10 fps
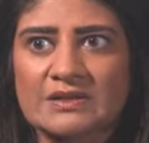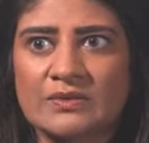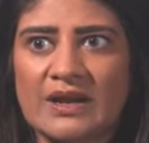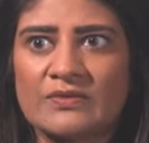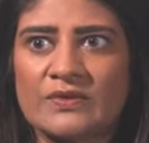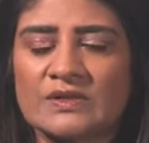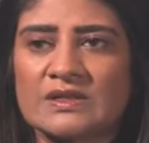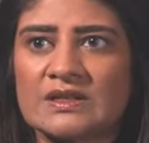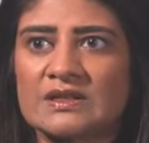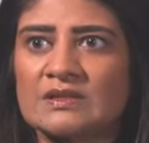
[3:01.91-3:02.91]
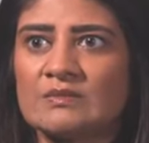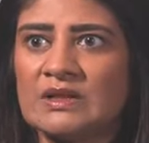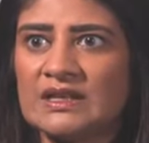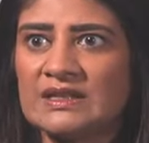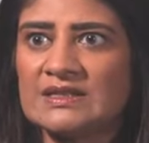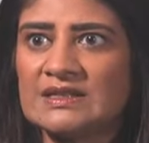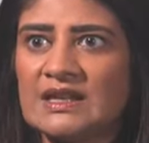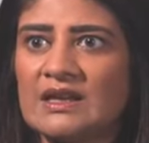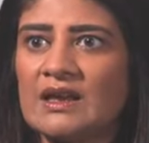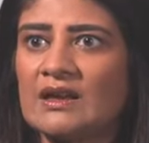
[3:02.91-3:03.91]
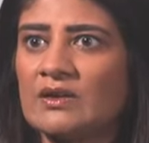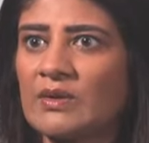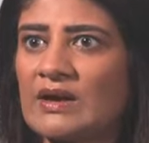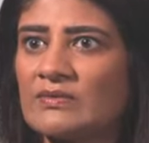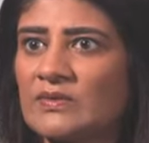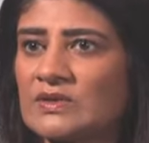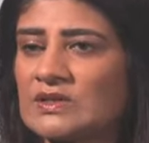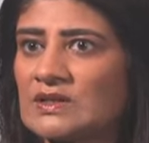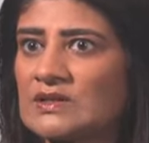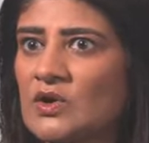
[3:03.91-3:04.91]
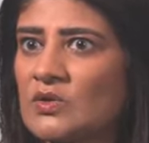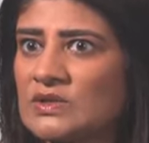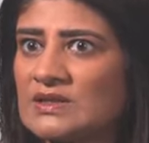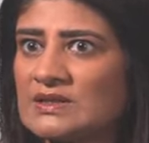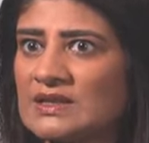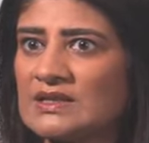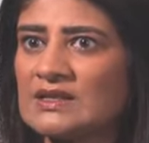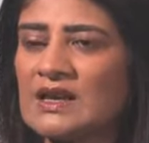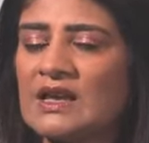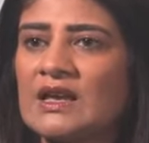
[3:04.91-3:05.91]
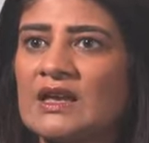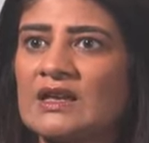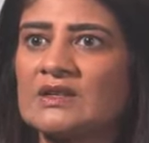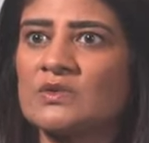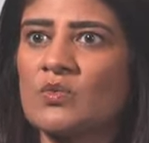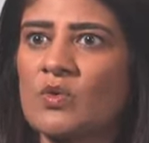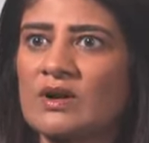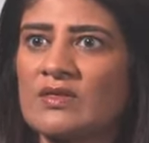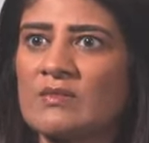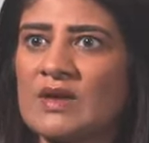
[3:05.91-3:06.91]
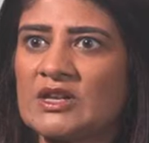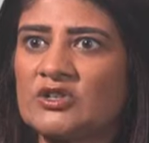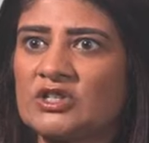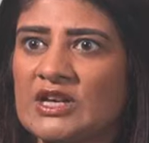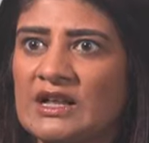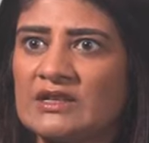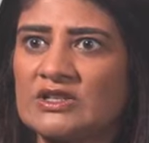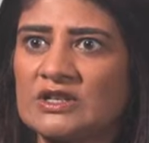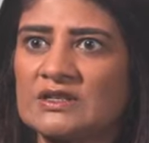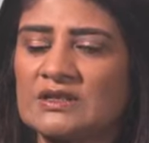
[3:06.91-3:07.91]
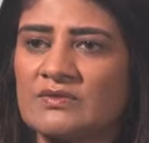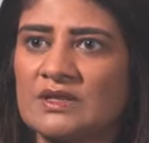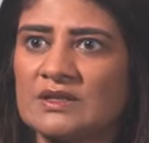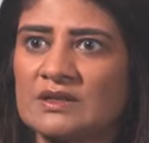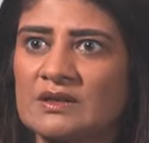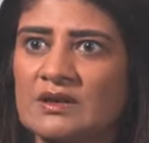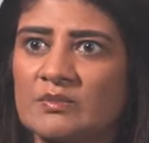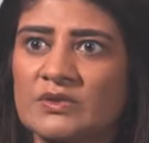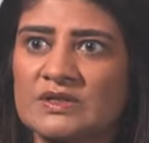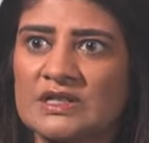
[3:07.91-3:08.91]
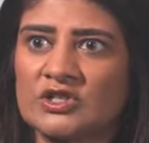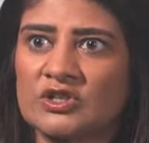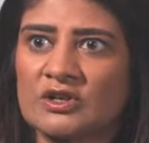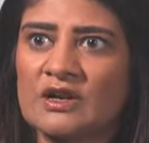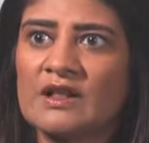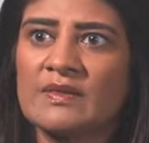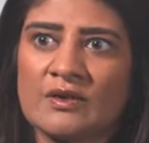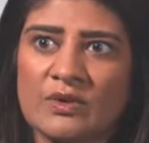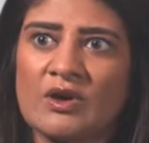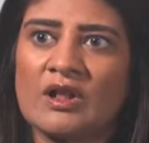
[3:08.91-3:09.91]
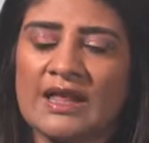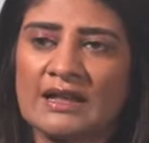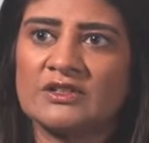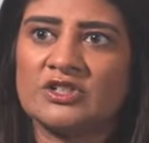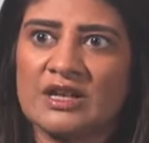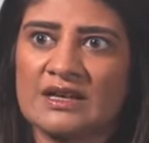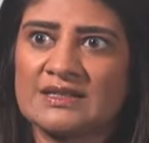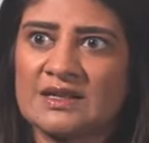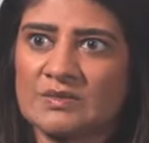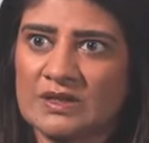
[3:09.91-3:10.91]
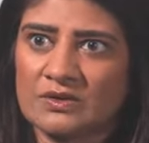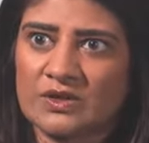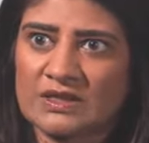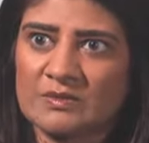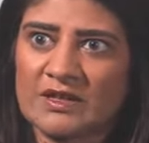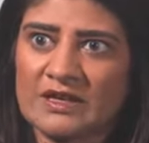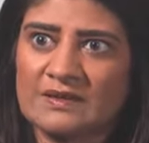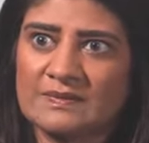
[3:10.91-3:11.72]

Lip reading: graft-versus-malignancy and graft-versus-host disease is one of the major challenges of this procedure that we call allogeneic stem cell transplant.